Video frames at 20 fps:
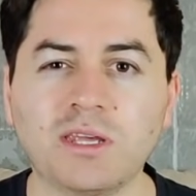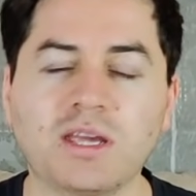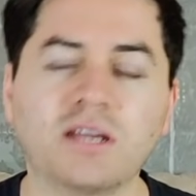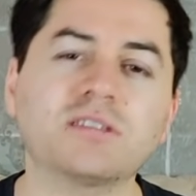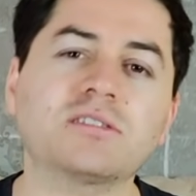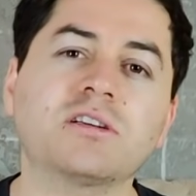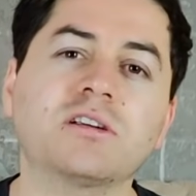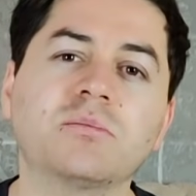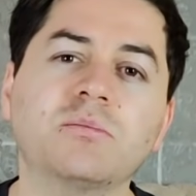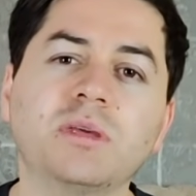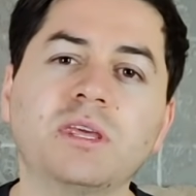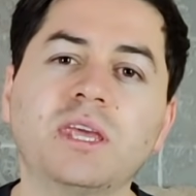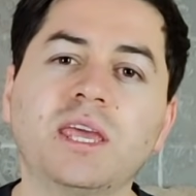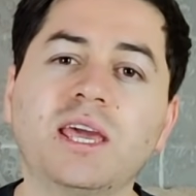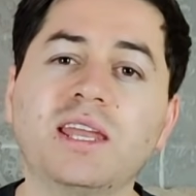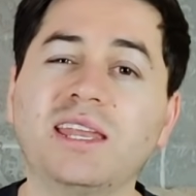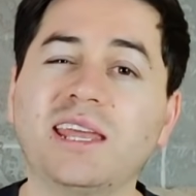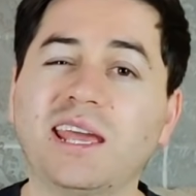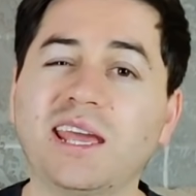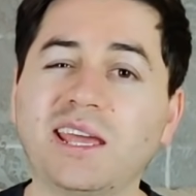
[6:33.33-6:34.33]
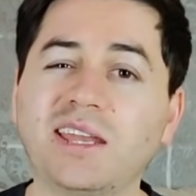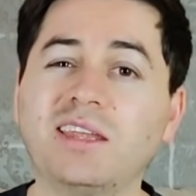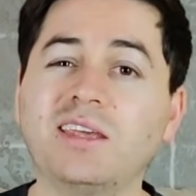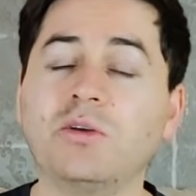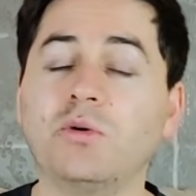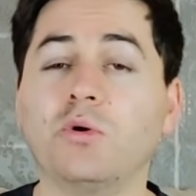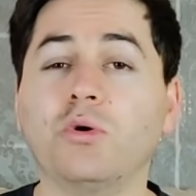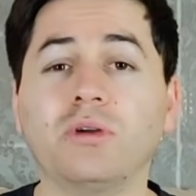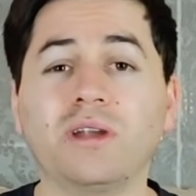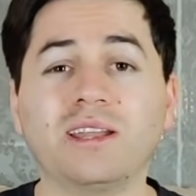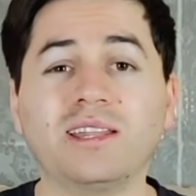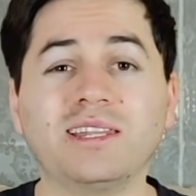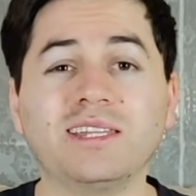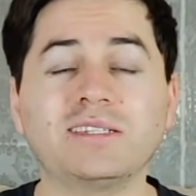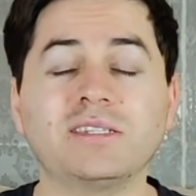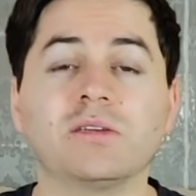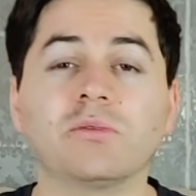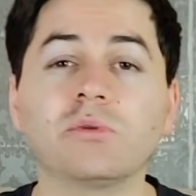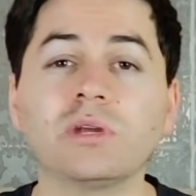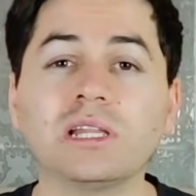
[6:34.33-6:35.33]
XRP and adding or at
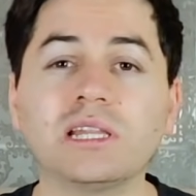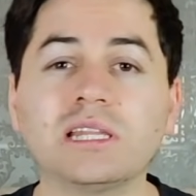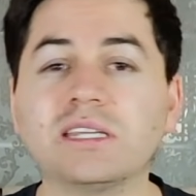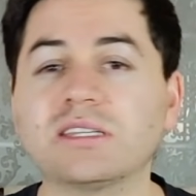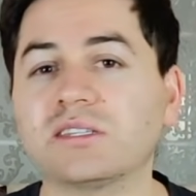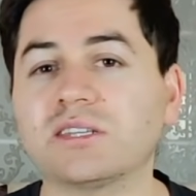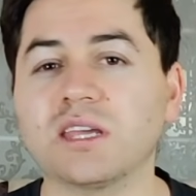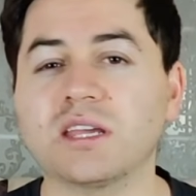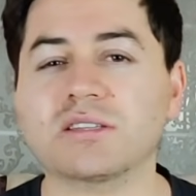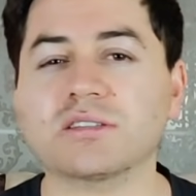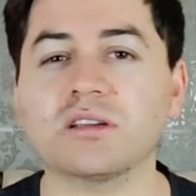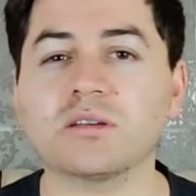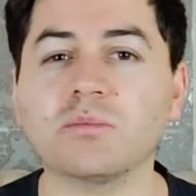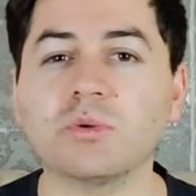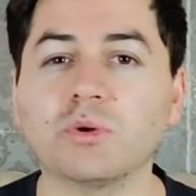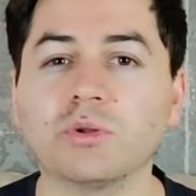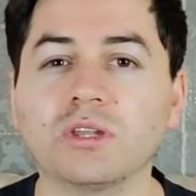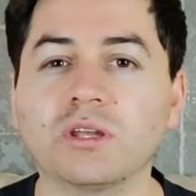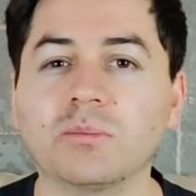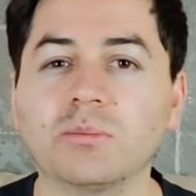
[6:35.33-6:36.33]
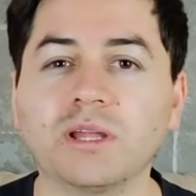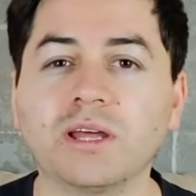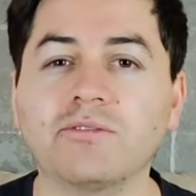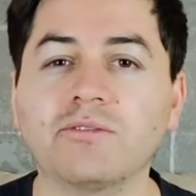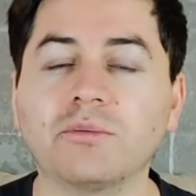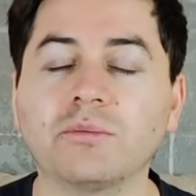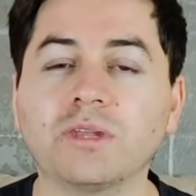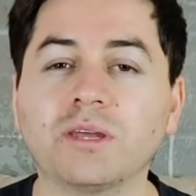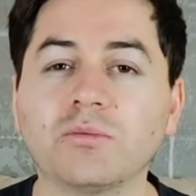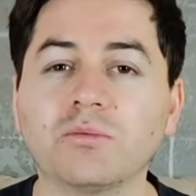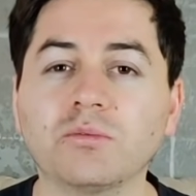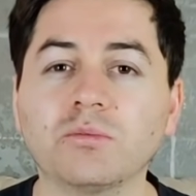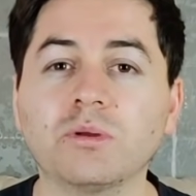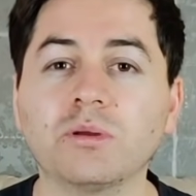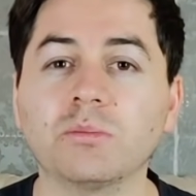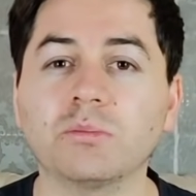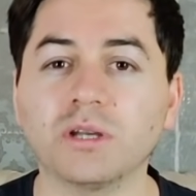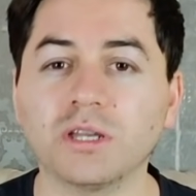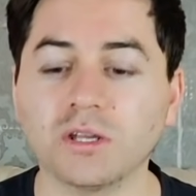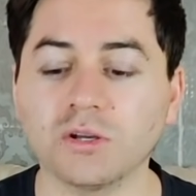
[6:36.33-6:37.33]
least relisting XRP on their platform, that would be
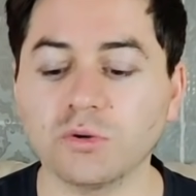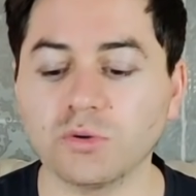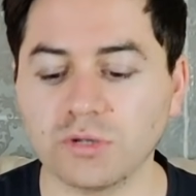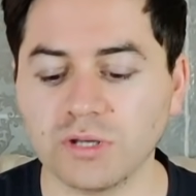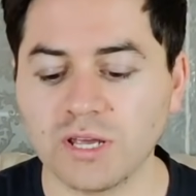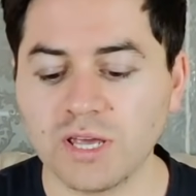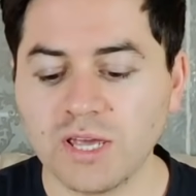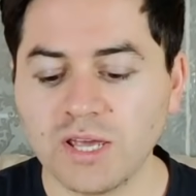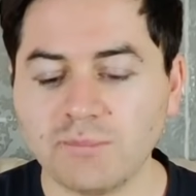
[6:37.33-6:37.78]
pretty good.